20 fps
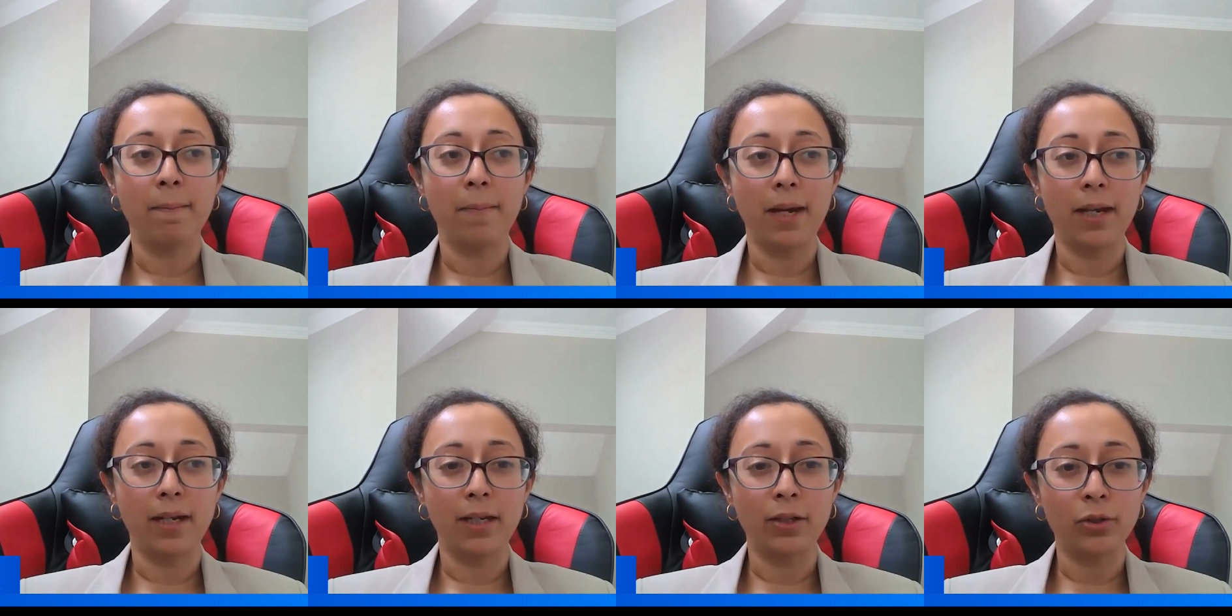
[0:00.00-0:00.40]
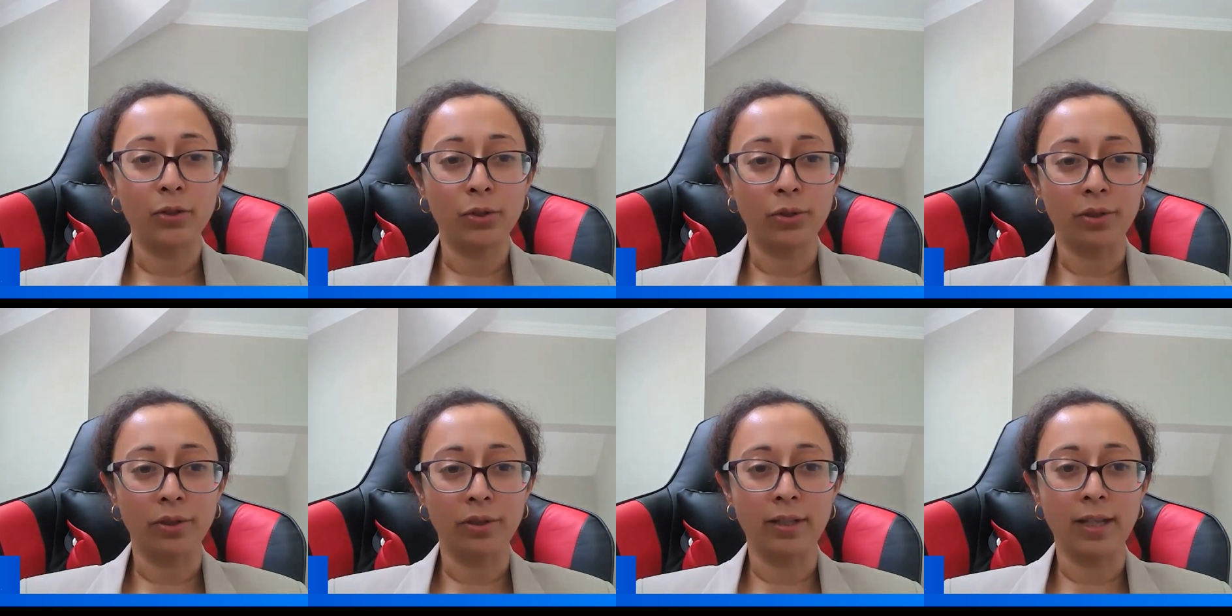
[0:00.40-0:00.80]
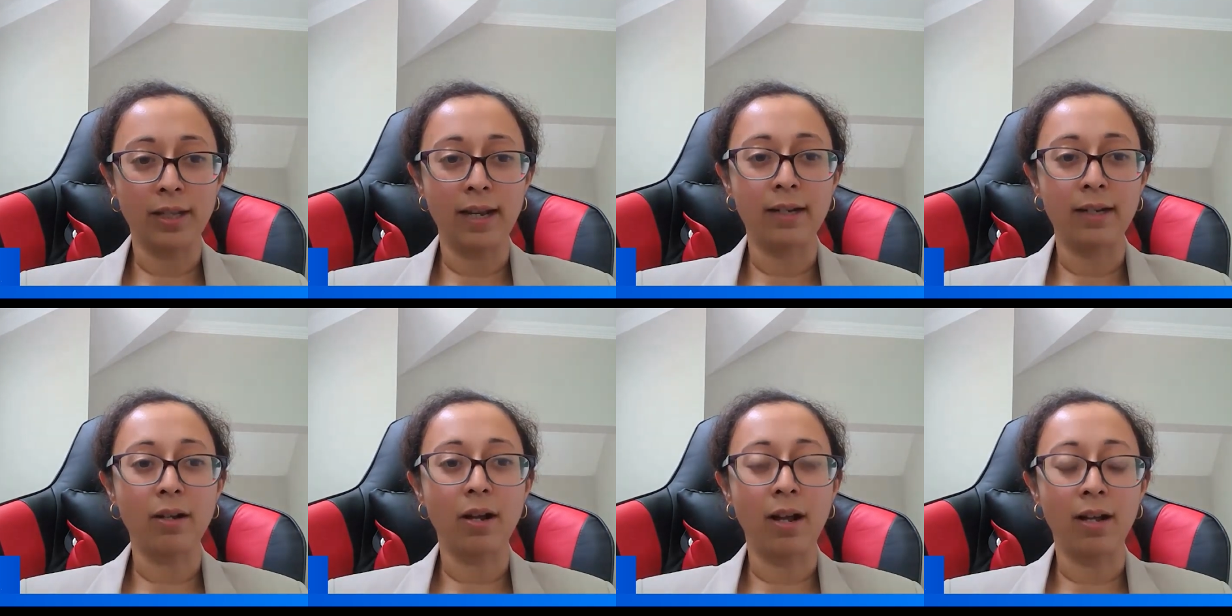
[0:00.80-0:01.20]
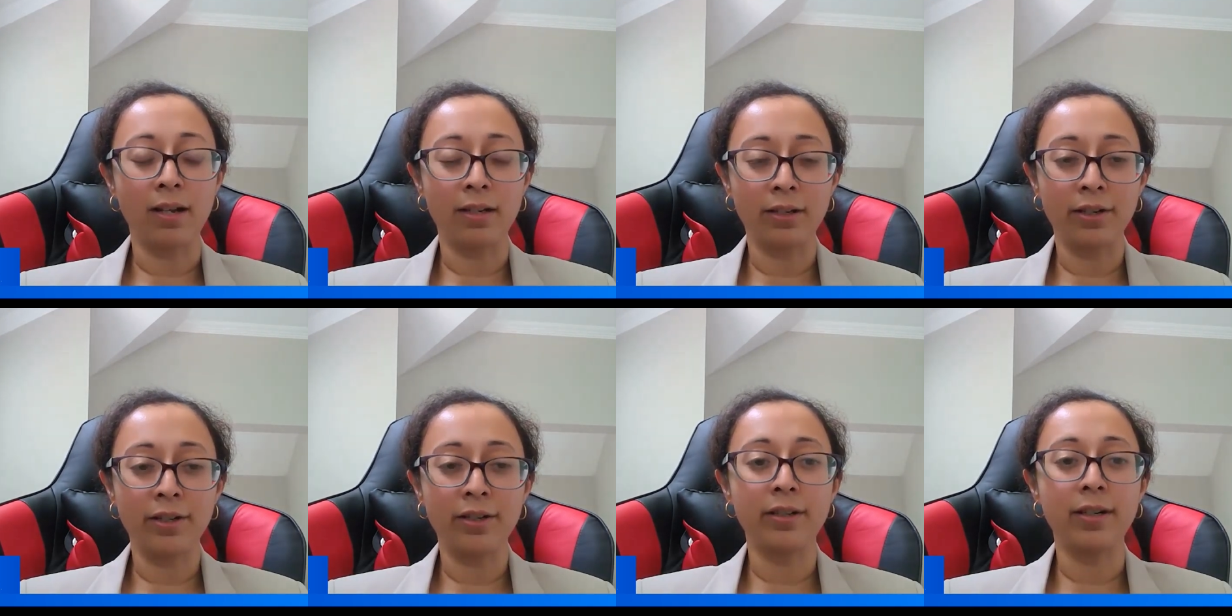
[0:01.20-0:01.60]
making sure that all
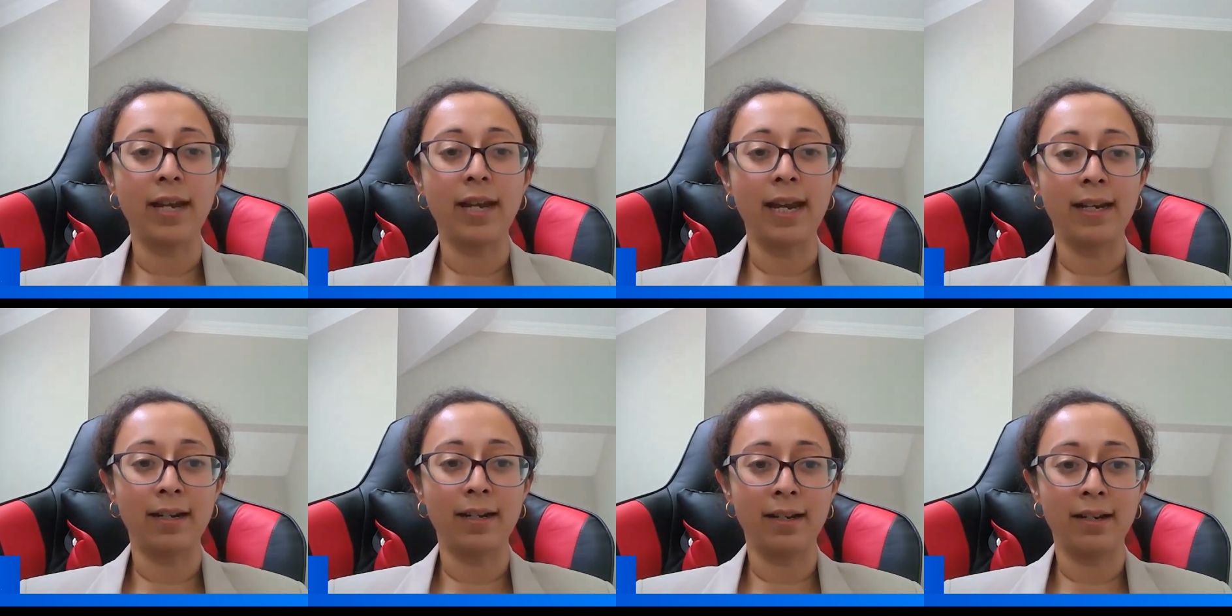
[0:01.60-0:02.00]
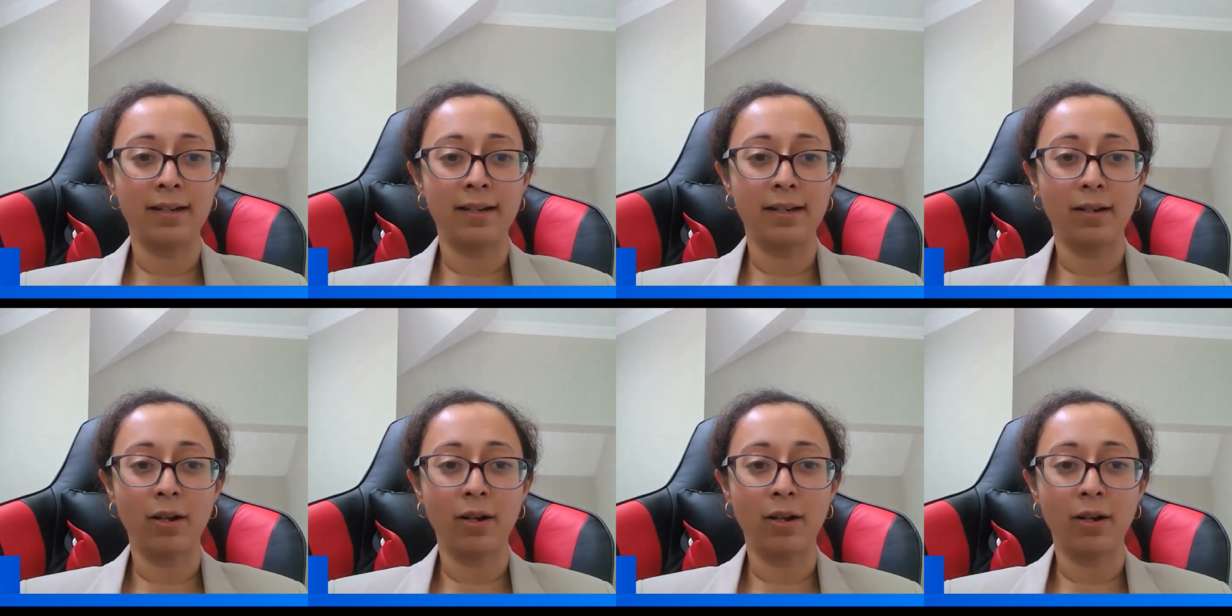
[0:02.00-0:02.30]
your data,